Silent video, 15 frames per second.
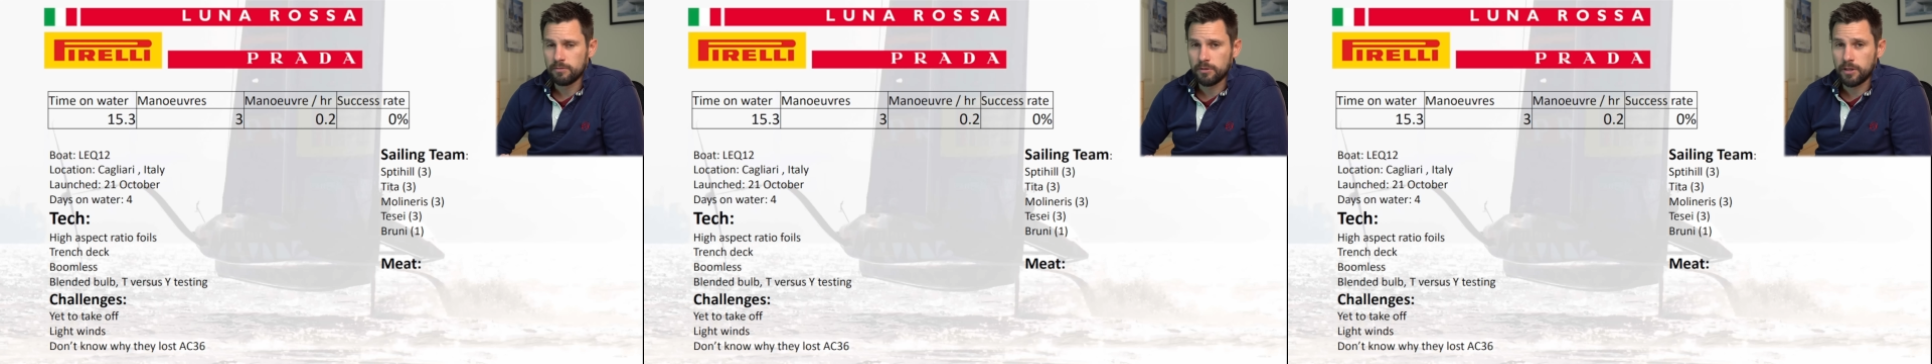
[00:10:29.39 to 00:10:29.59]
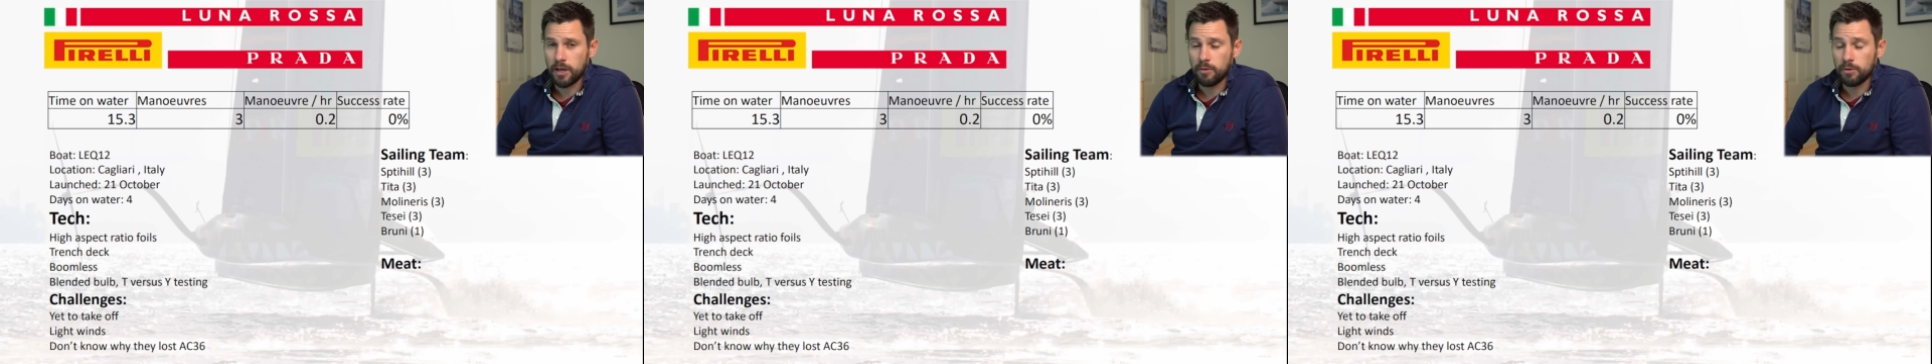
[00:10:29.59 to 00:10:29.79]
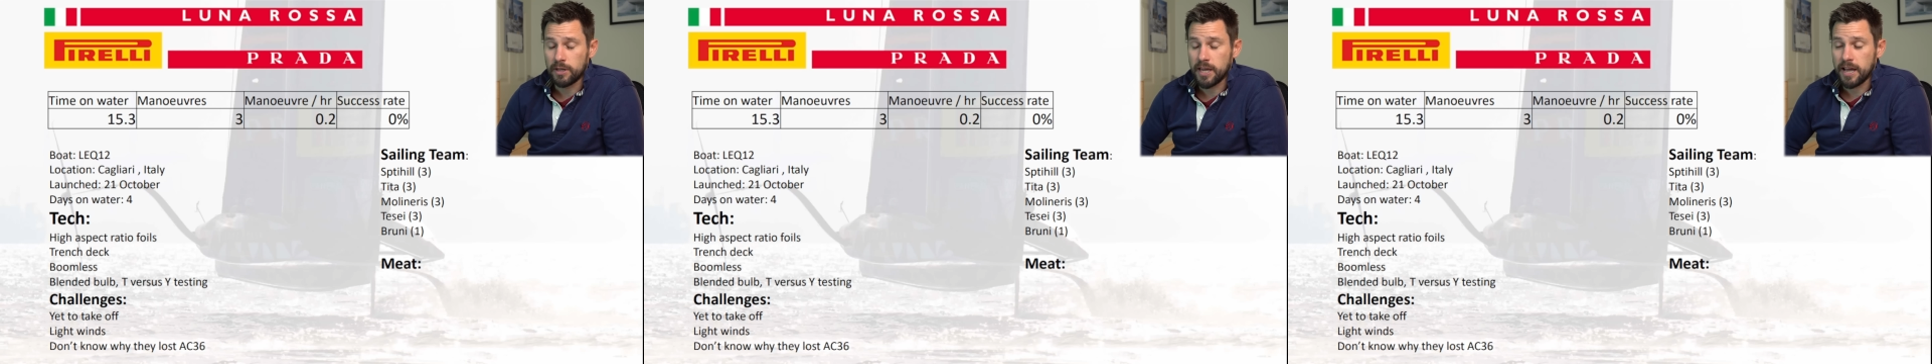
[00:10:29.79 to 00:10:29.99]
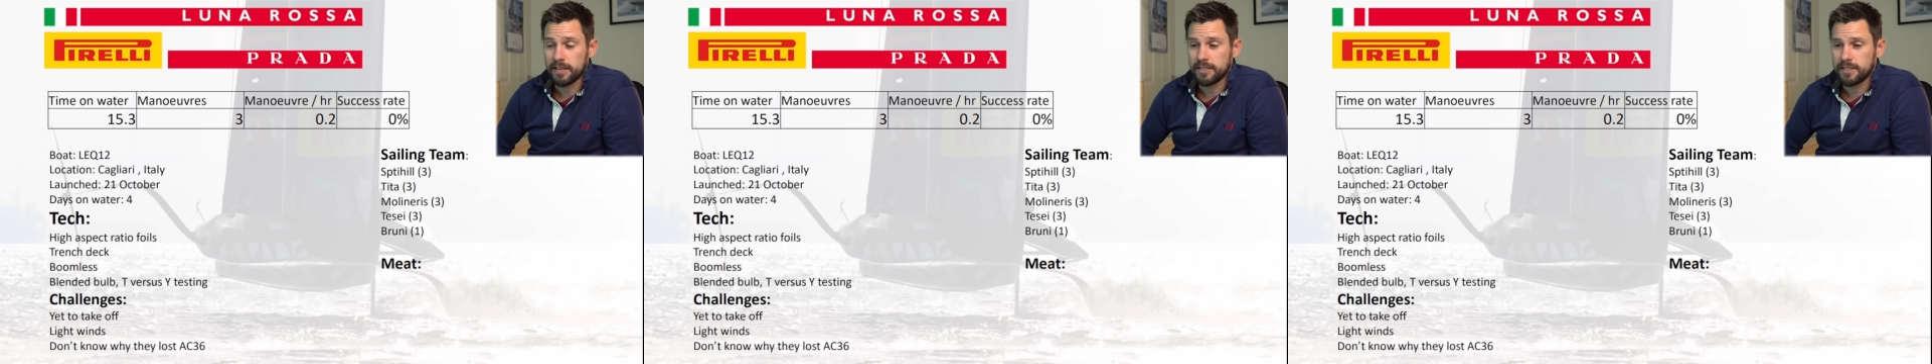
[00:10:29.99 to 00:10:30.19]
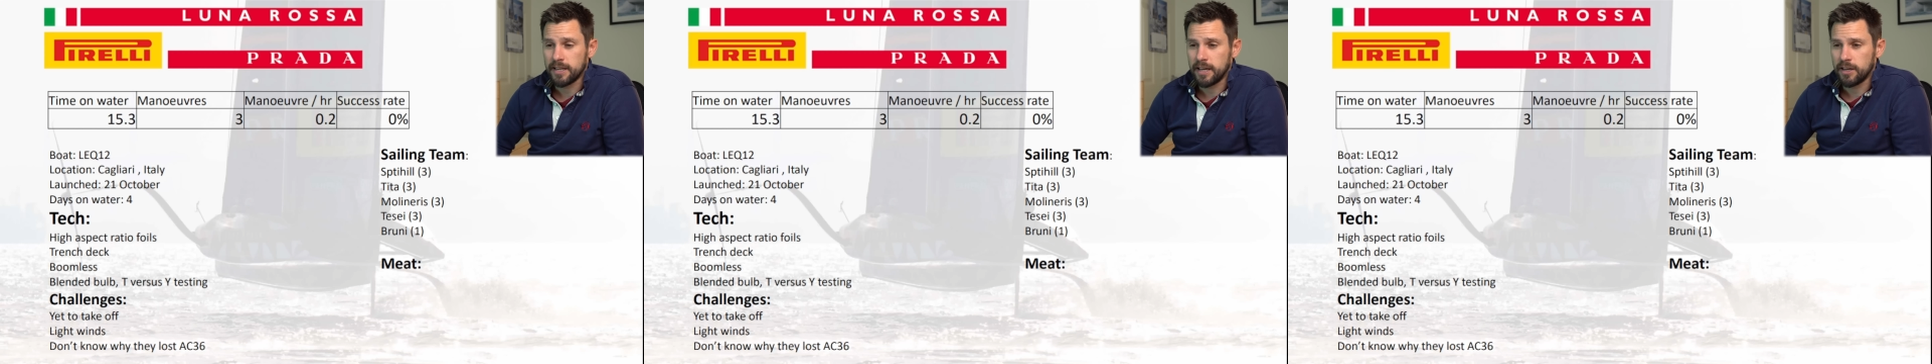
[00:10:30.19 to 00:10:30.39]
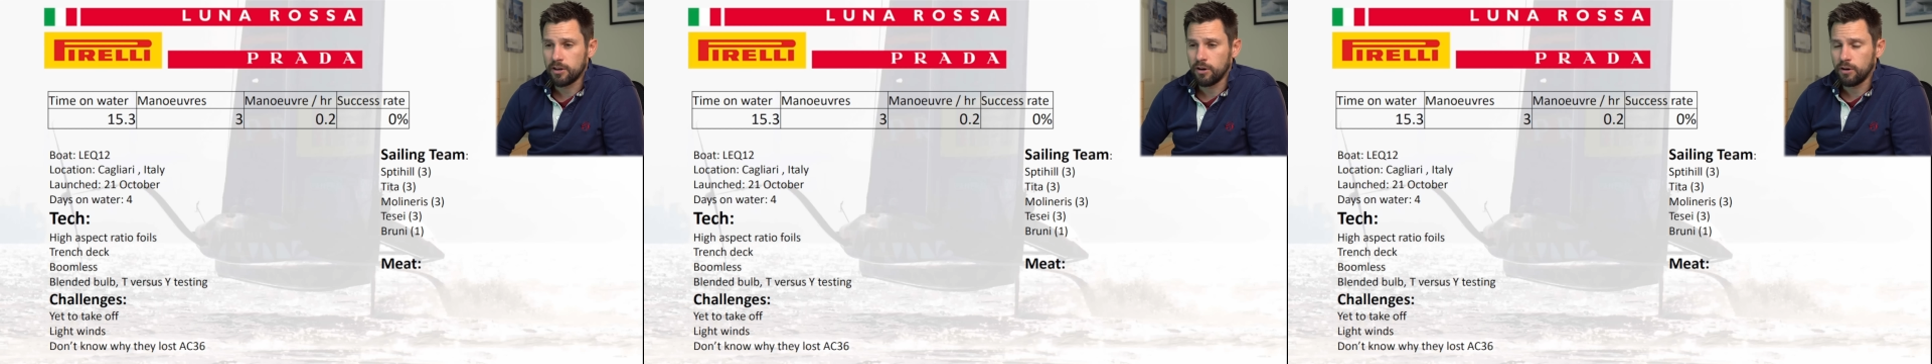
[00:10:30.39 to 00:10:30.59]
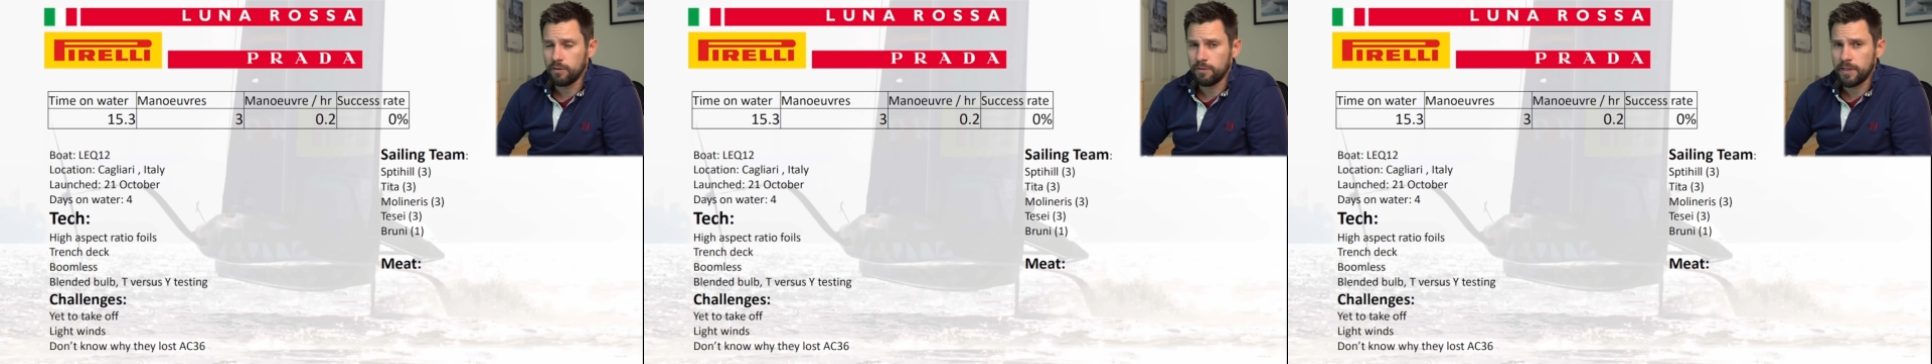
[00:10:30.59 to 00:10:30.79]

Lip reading: they were yet to take off.